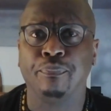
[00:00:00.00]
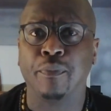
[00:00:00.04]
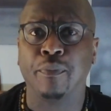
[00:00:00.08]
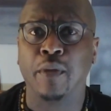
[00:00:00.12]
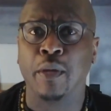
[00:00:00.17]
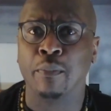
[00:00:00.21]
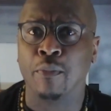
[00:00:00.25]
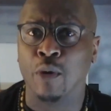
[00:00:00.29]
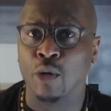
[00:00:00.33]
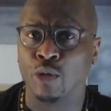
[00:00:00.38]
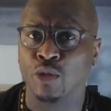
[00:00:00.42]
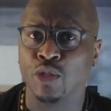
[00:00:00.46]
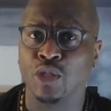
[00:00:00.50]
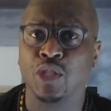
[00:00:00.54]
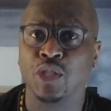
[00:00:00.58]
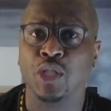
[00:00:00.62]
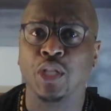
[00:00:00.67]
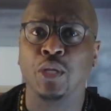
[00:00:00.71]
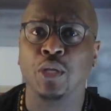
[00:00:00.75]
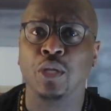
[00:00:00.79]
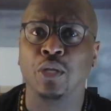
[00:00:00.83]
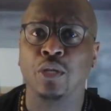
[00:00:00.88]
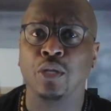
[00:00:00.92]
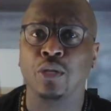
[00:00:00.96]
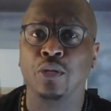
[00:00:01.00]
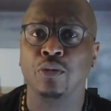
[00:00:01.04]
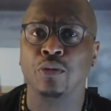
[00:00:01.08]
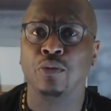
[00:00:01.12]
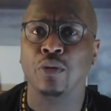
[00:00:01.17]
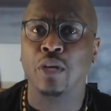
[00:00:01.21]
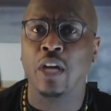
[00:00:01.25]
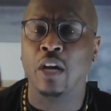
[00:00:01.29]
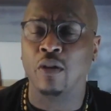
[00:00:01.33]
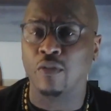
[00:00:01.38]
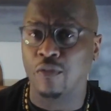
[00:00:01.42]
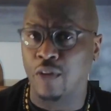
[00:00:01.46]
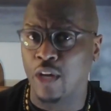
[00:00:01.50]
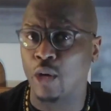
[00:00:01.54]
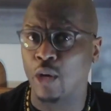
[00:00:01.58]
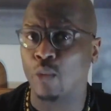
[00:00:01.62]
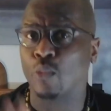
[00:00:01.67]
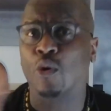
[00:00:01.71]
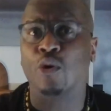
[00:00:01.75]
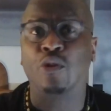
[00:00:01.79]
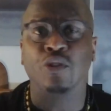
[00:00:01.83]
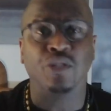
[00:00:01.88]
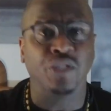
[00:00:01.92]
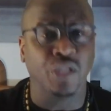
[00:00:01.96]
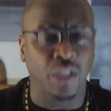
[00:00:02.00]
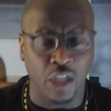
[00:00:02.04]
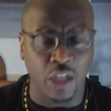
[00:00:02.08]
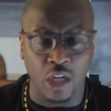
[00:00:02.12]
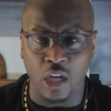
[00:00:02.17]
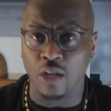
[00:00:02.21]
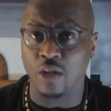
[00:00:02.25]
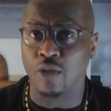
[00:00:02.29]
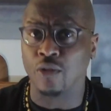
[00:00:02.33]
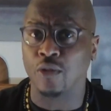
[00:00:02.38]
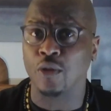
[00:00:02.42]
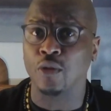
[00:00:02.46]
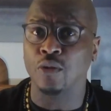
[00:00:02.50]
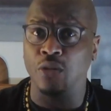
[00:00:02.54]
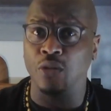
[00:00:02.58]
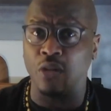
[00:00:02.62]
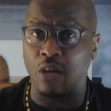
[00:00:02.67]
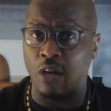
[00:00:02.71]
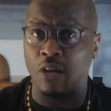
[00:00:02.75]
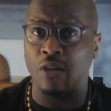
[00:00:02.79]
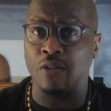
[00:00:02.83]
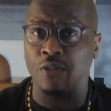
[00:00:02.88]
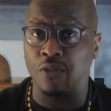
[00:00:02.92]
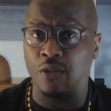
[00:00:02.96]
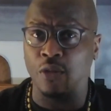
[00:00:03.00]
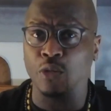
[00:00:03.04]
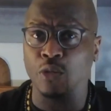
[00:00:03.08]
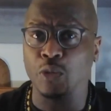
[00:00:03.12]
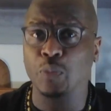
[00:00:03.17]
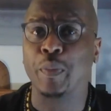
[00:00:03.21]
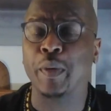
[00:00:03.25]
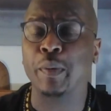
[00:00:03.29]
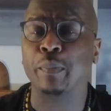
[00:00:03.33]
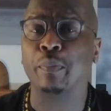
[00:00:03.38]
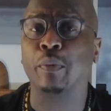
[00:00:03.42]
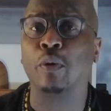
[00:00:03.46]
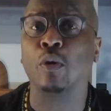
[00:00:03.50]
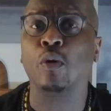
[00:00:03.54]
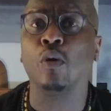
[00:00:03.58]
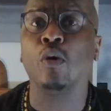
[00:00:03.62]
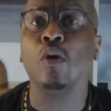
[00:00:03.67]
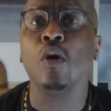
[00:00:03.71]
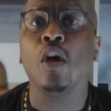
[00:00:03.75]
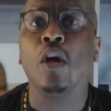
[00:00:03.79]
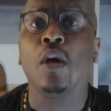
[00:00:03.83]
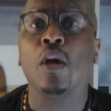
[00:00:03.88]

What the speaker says: emergency healthcare workers and all of those people